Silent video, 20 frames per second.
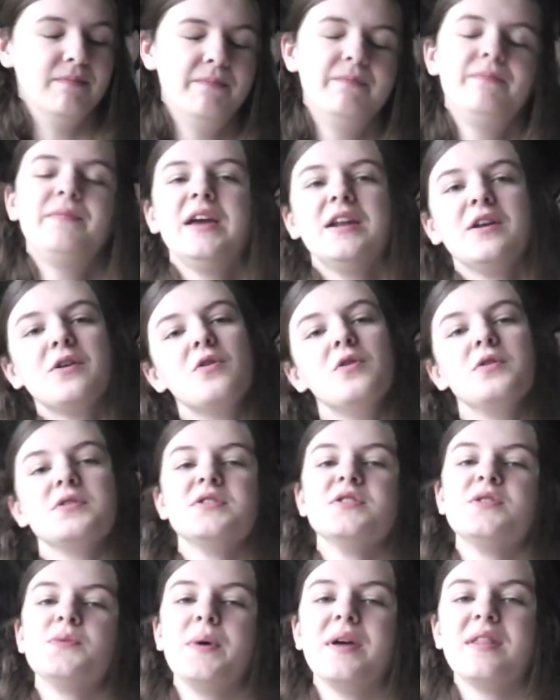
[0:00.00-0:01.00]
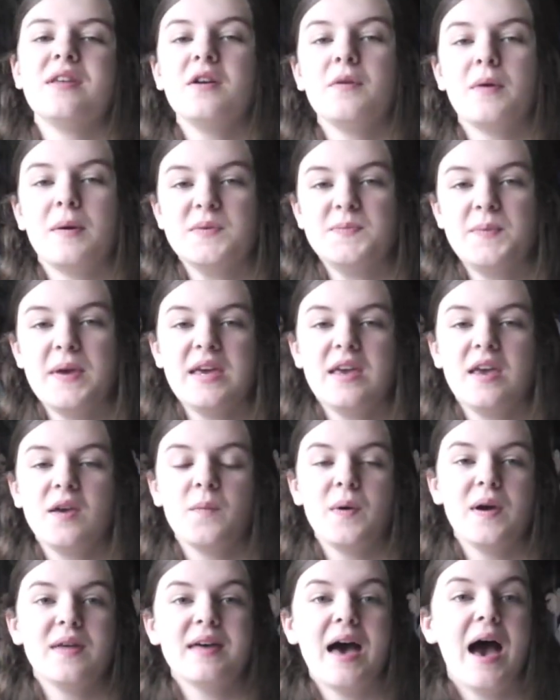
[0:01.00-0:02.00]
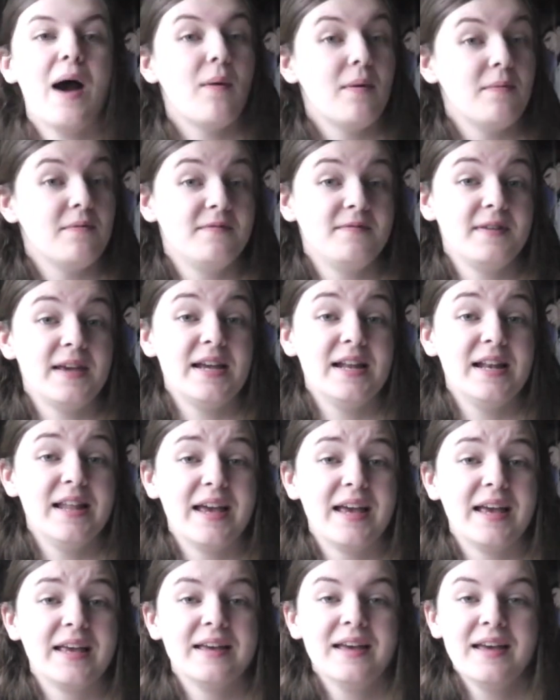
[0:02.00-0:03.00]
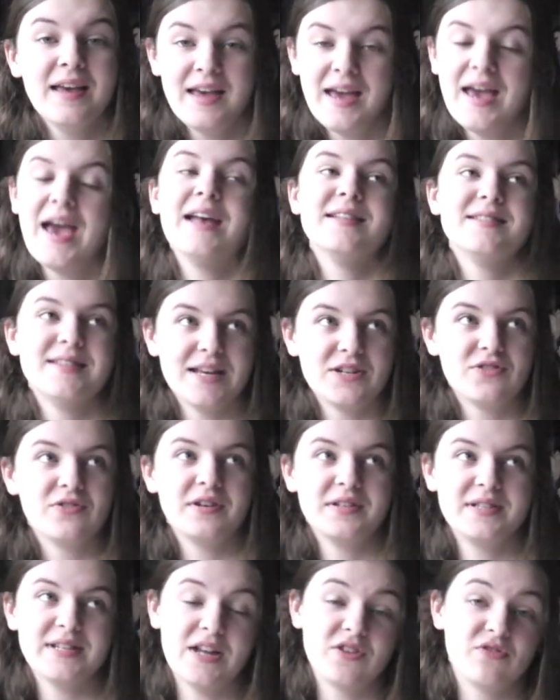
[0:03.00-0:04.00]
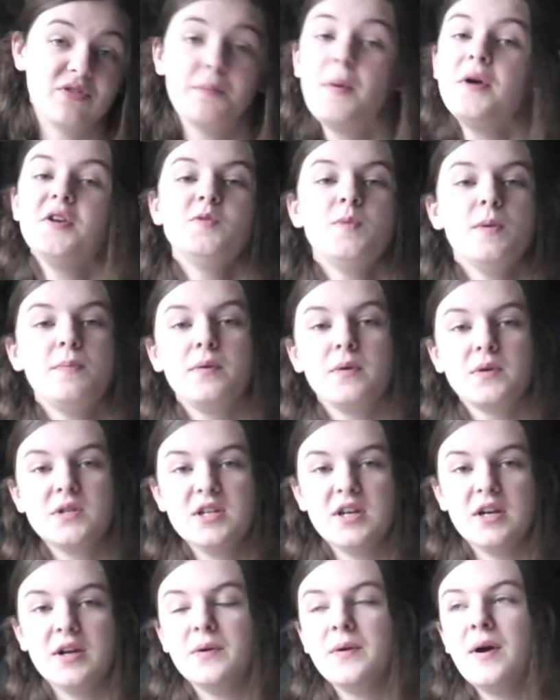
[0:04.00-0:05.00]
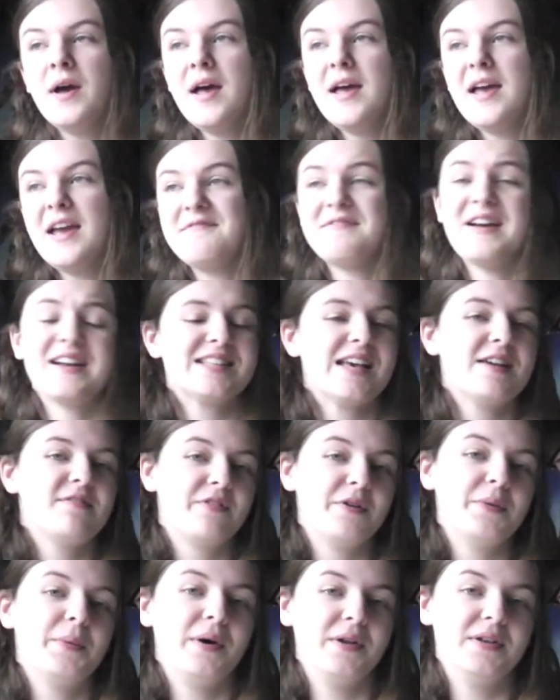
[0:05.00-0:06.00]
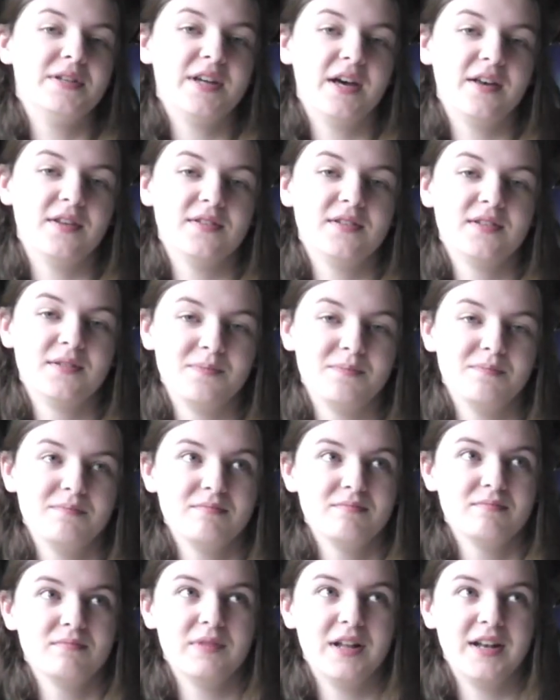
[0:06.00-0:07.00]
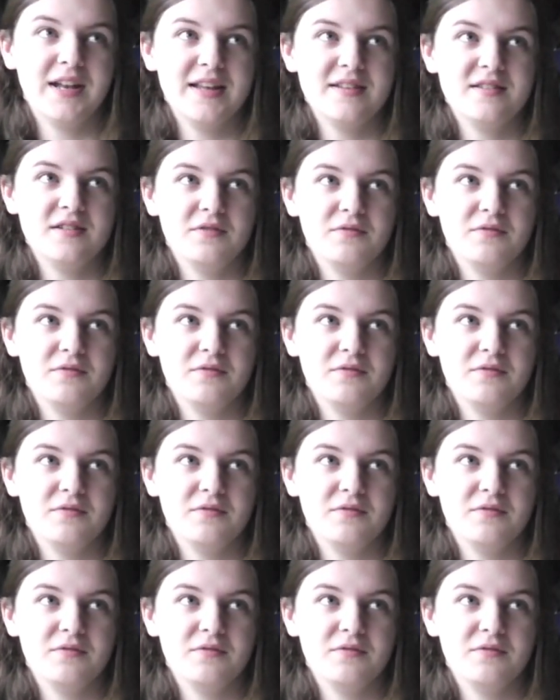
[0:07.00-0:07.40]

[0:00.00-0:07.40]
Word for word: in accordance with who I'm speaking with, how I'm feeling, etc, etc. Most people do. In fact, everyone does unless